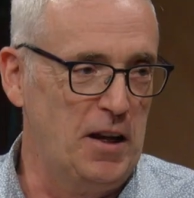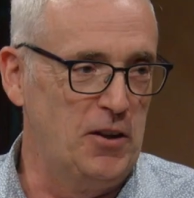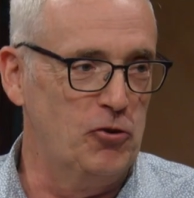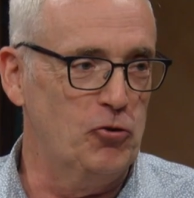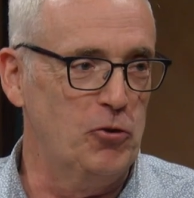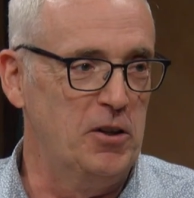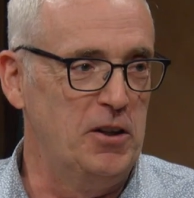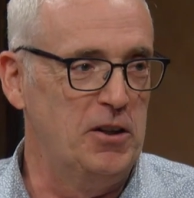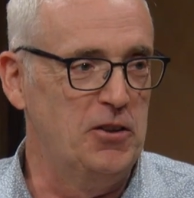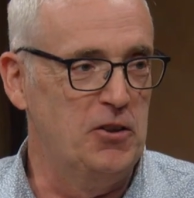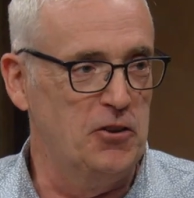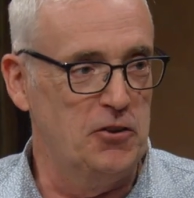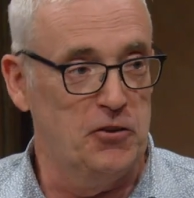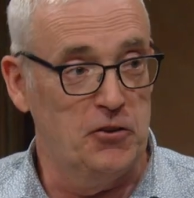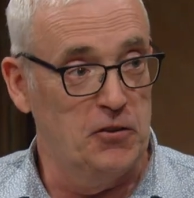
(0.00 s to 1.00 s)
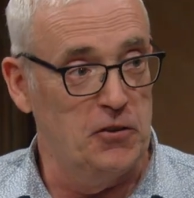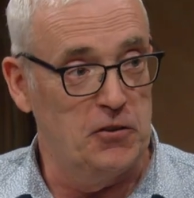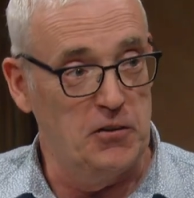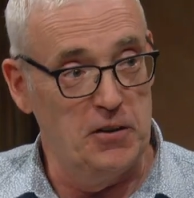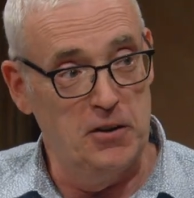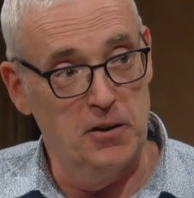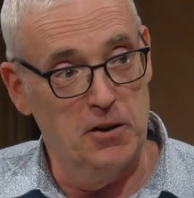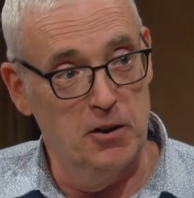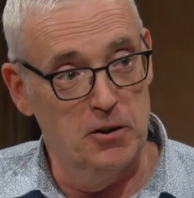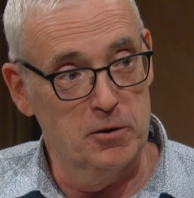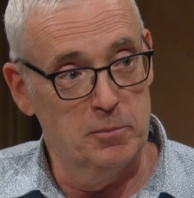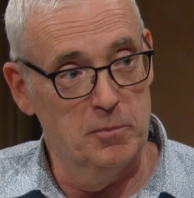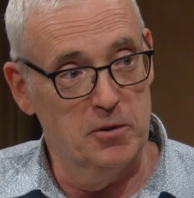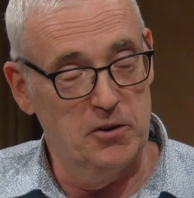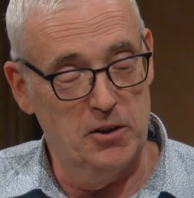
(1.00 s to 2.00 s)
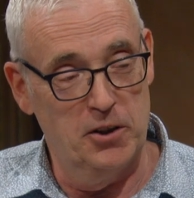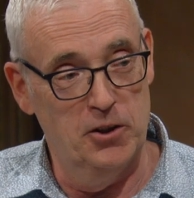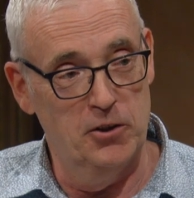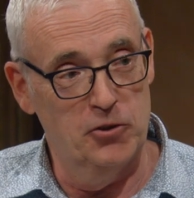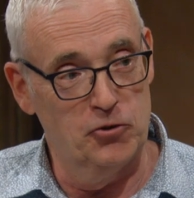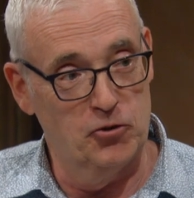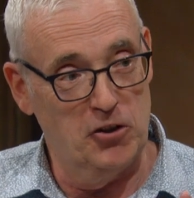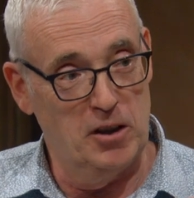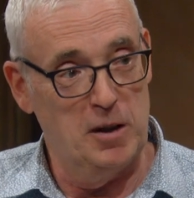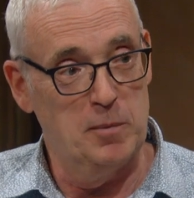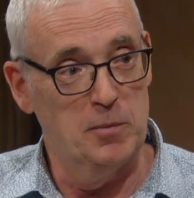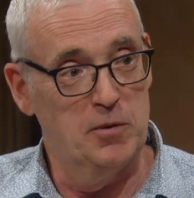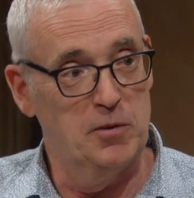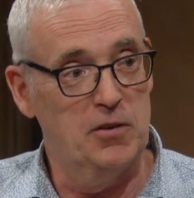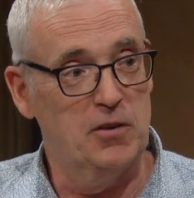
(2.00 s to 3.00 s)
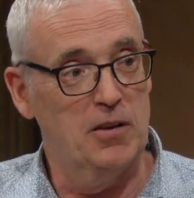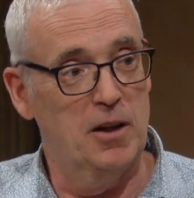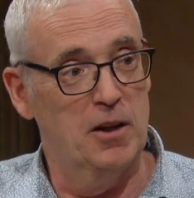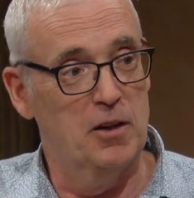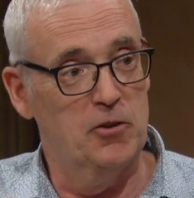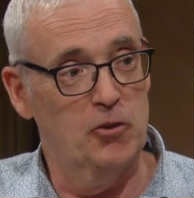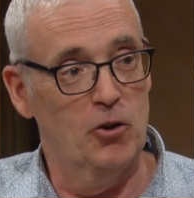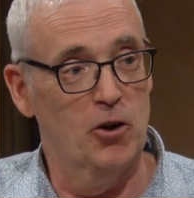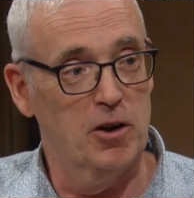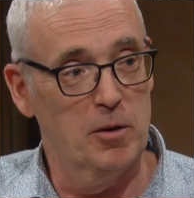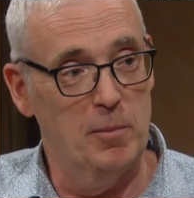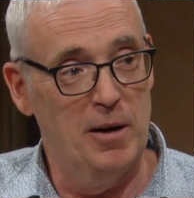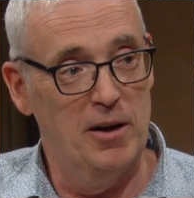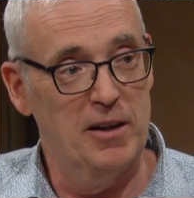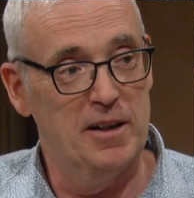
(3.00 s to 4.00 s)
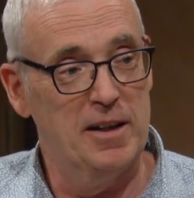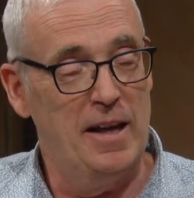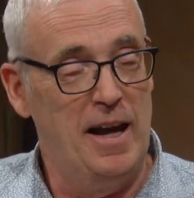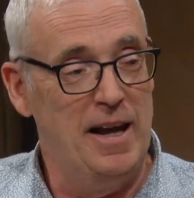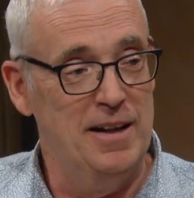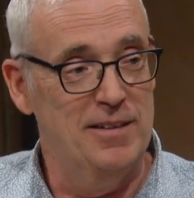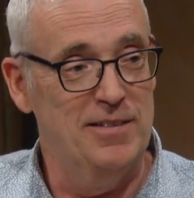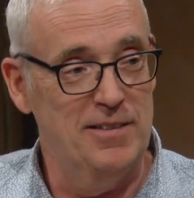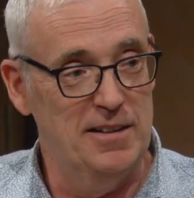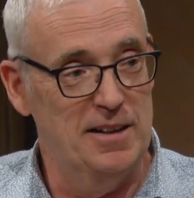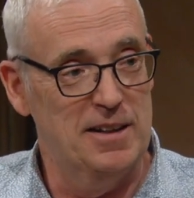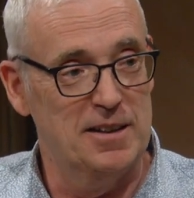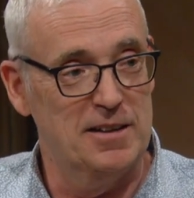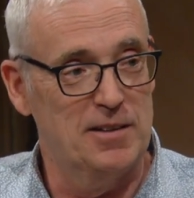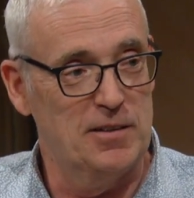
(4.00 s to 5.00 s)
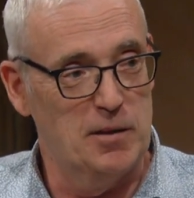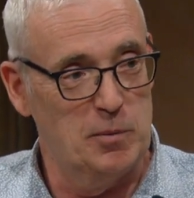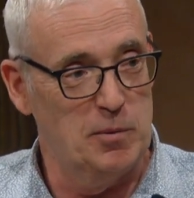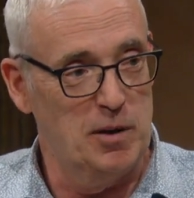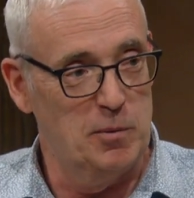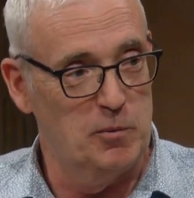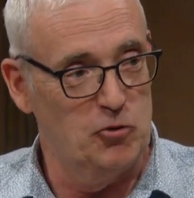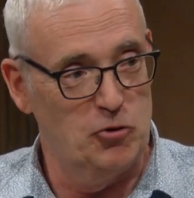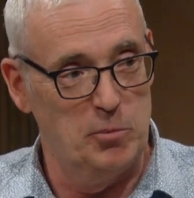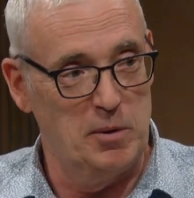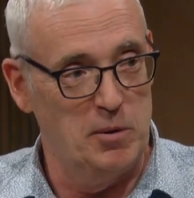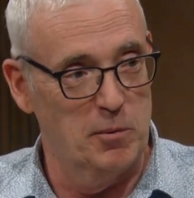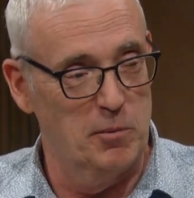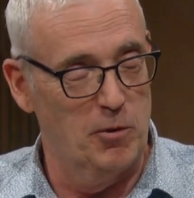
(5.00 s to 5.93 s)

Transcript: entry just to see the garden, but to hear James uh, talk about it and see it at the same time. It should I've had the